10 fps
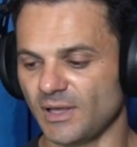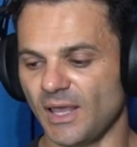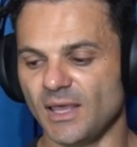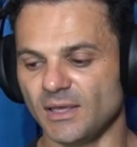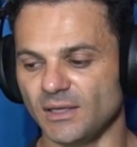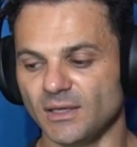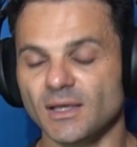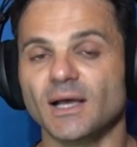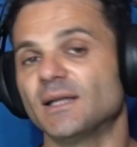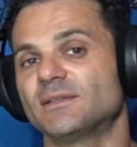an
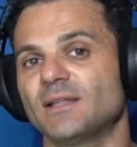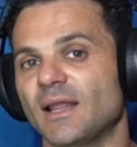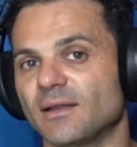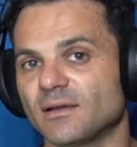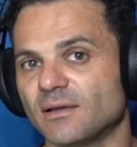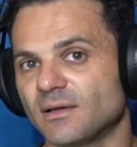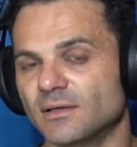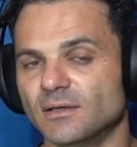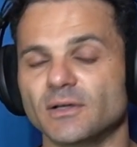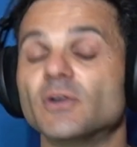athletic
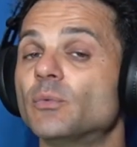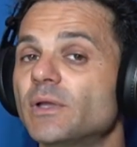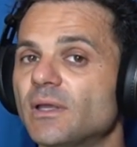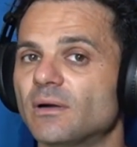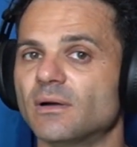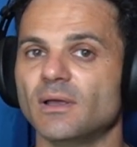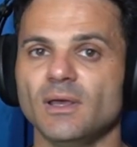career